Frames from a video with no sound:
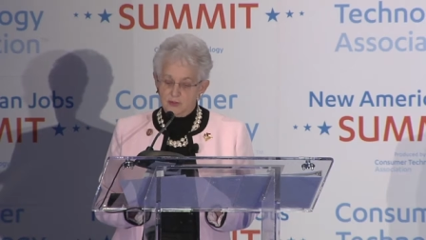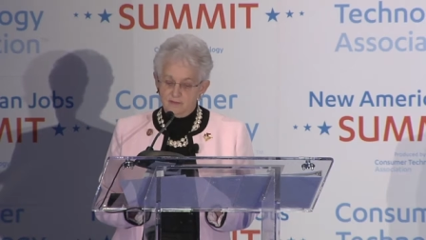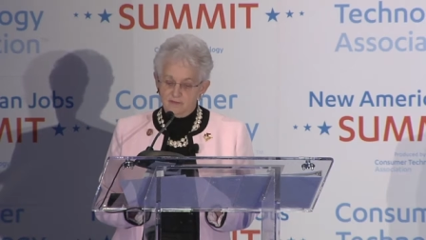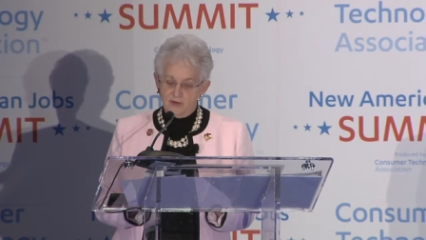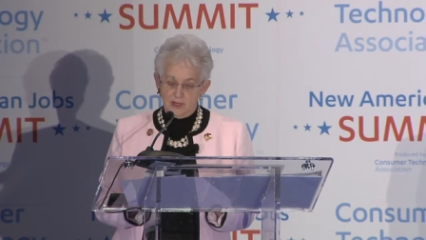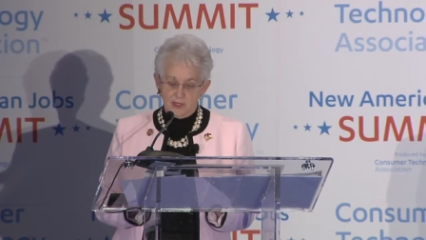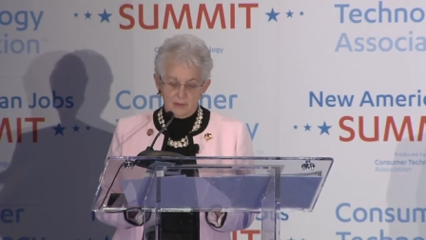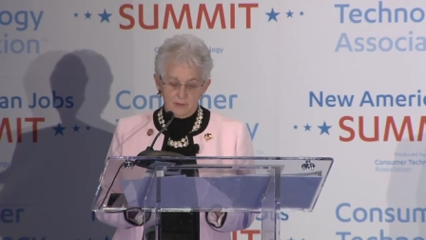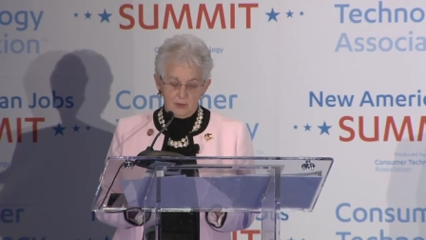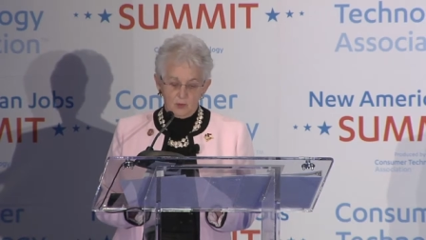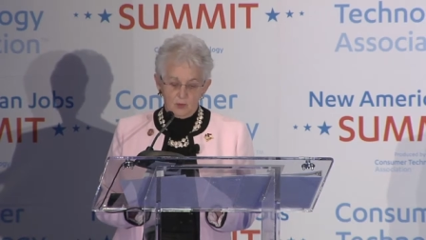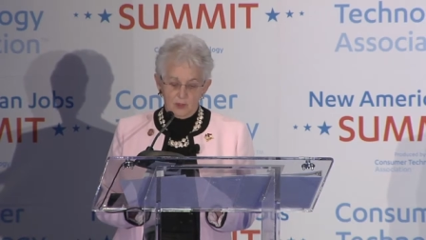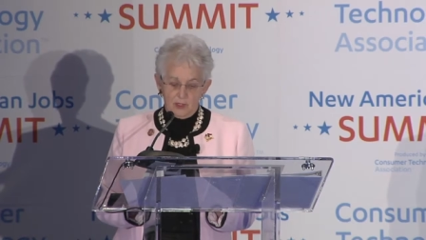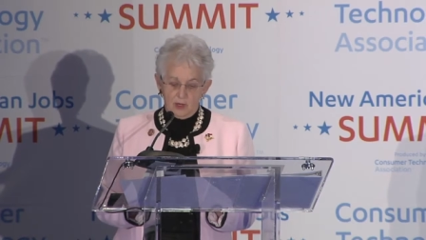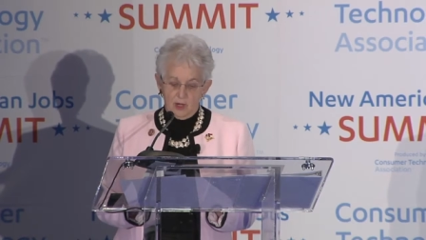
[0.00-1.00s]
an
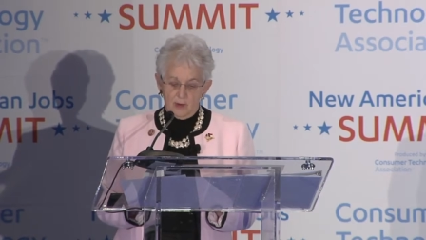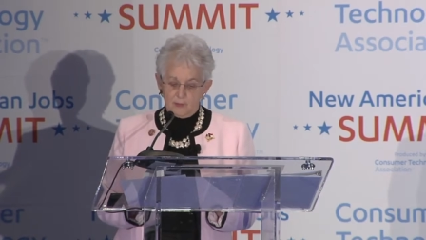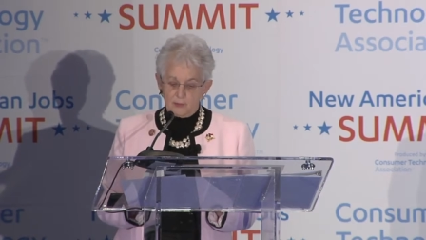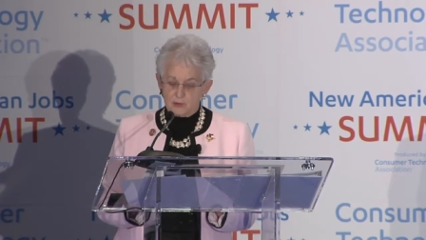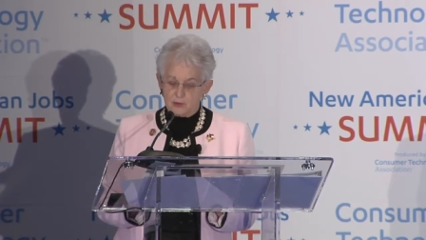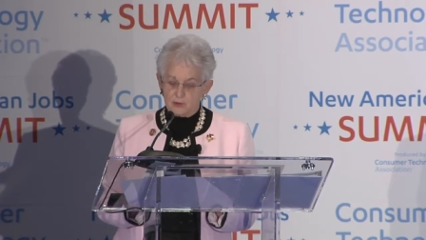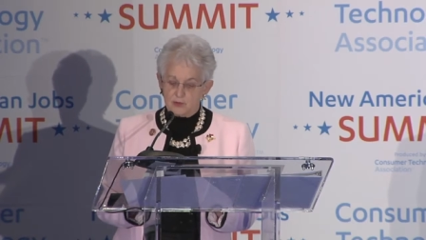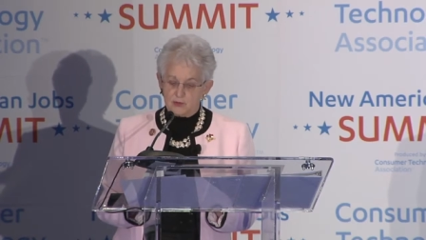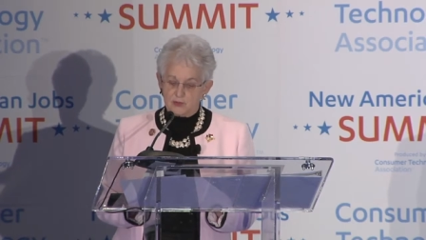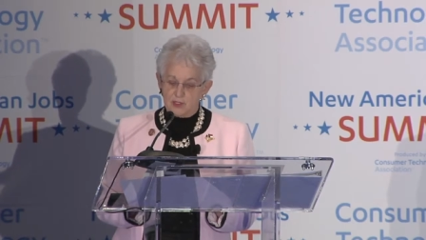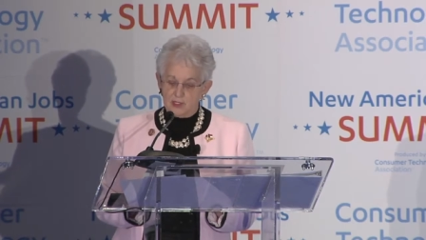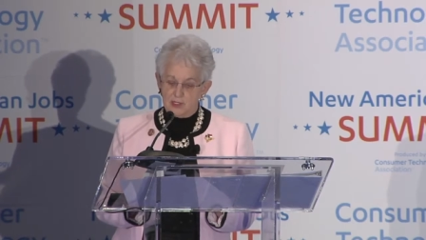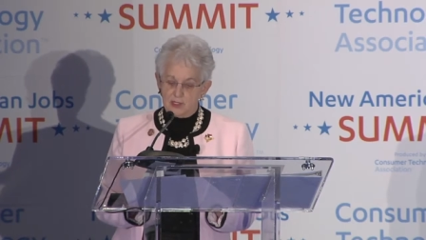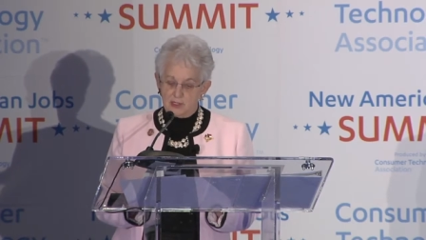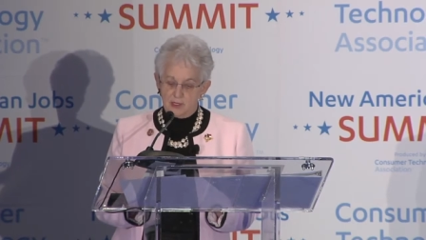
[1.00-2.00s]
environment where
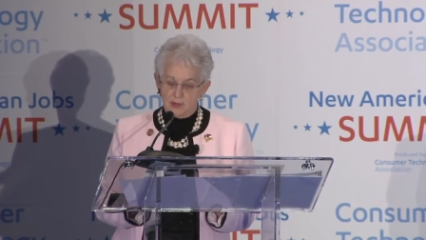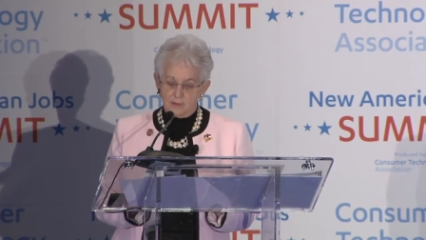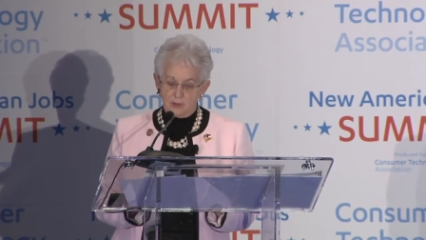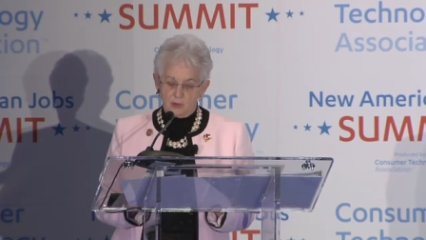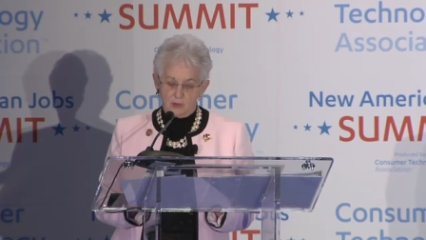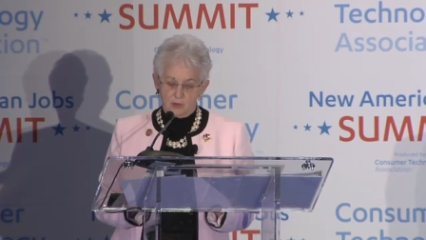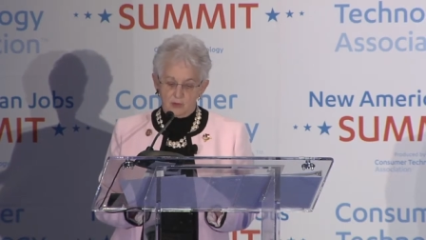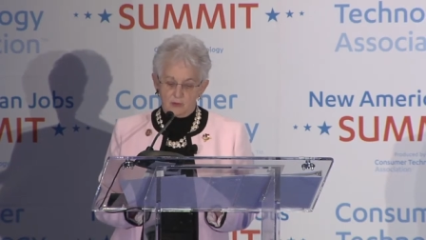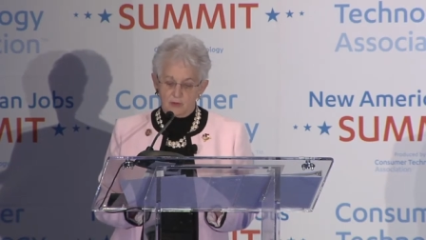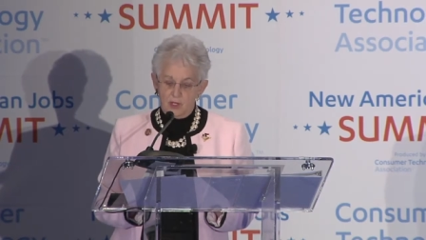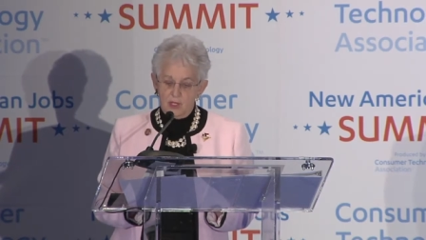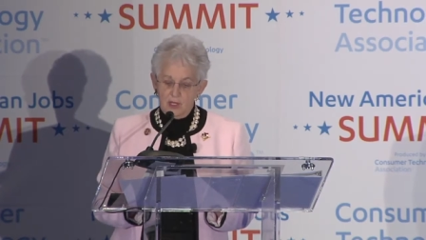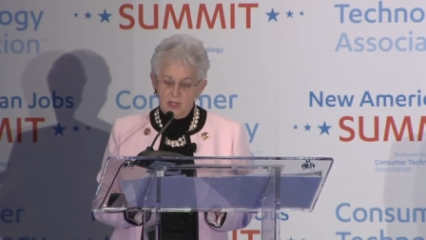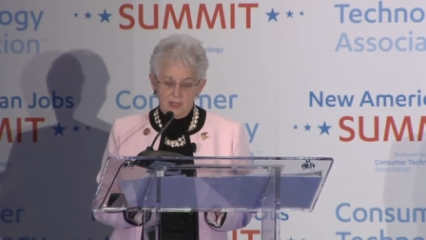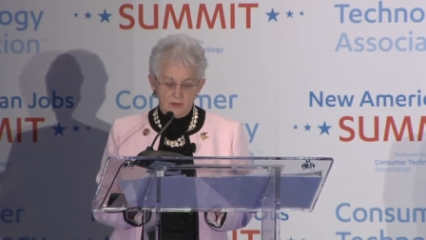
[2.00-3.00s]
opportunity, economic growth,
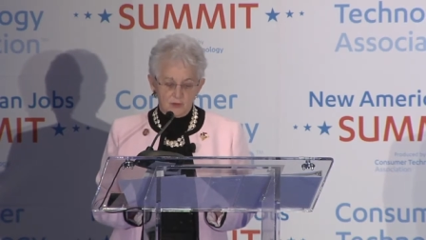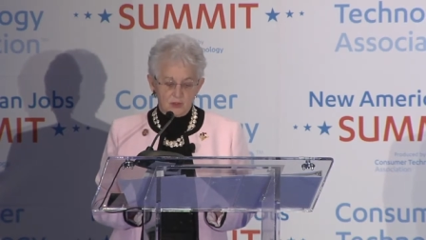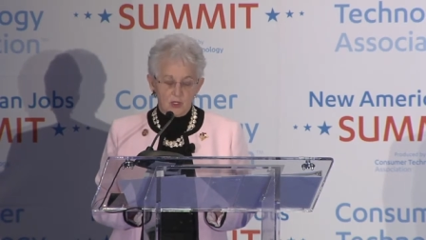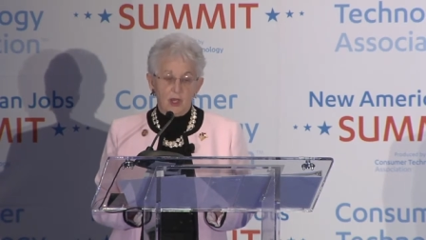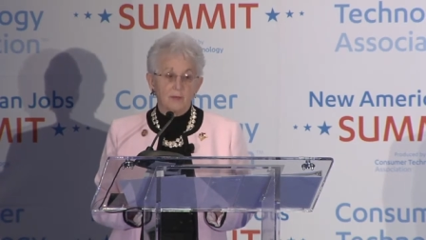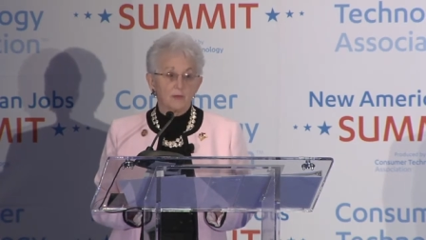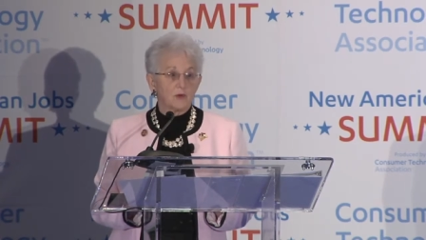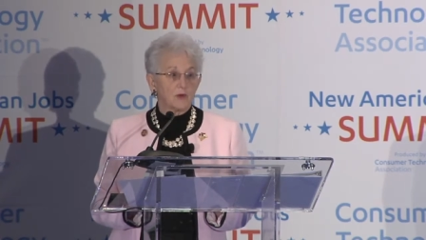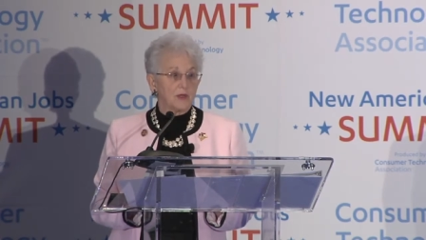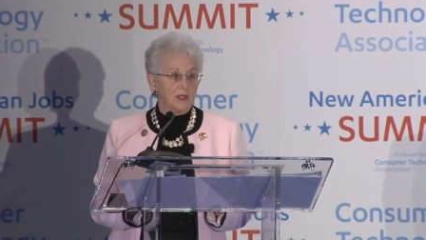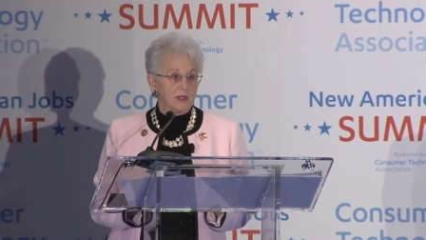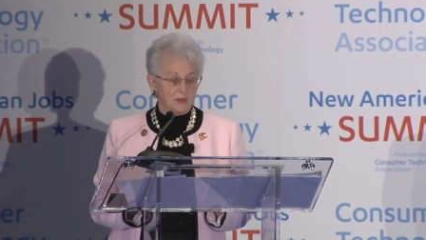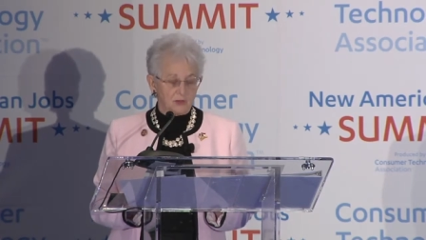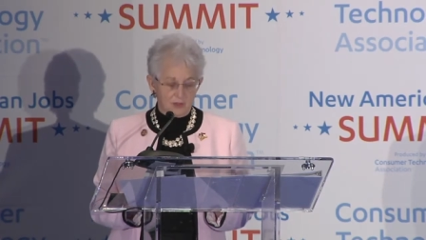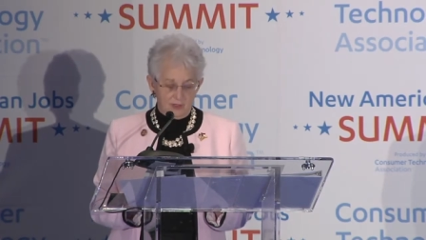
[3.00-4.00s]
and job
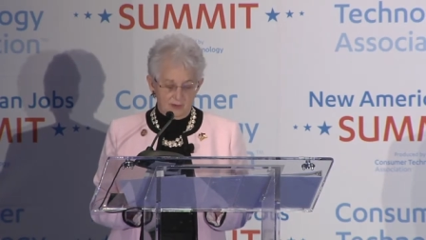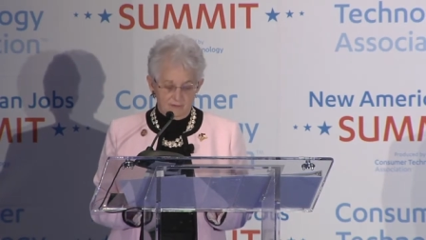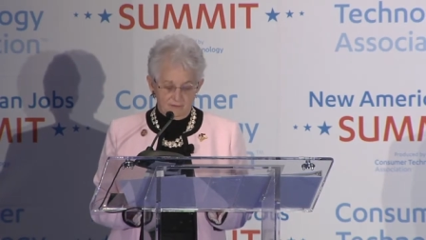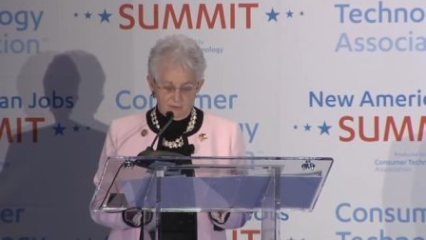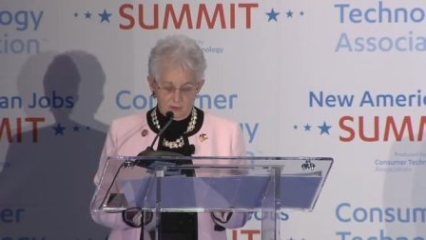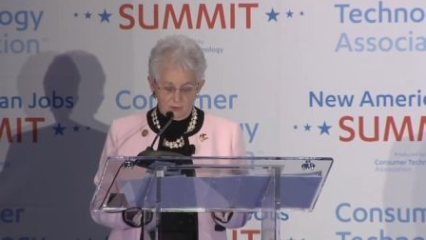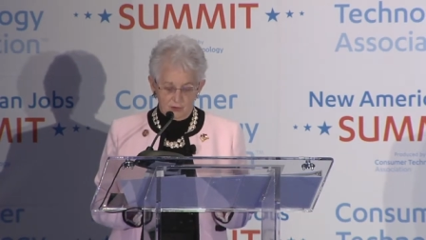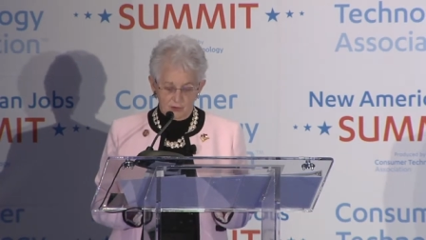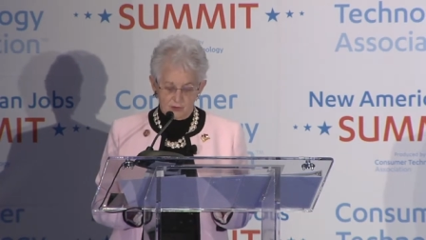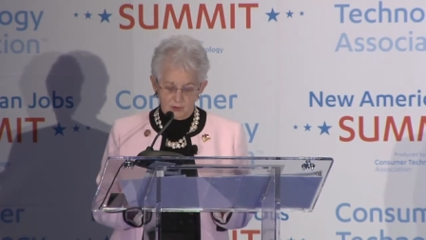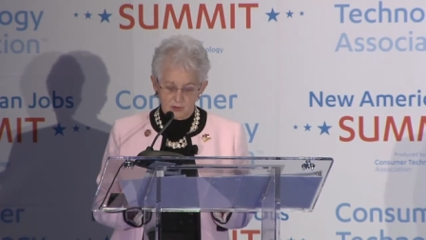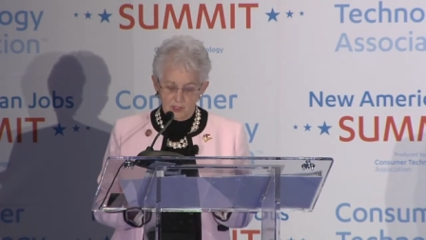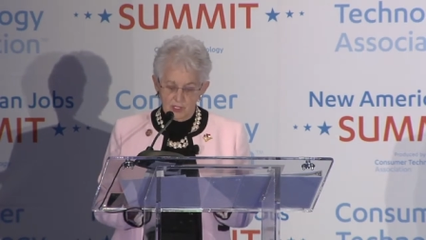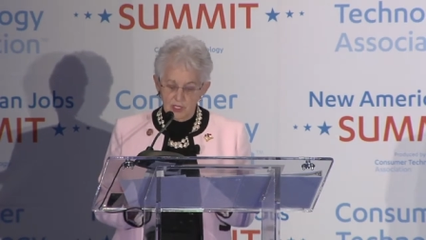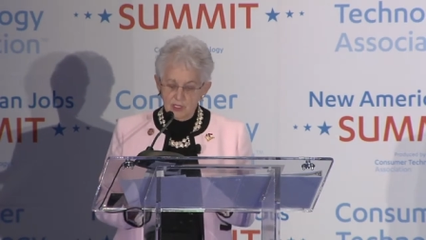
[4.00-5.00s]
creation can
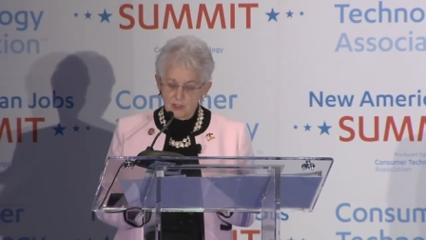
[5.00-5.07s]
flourish.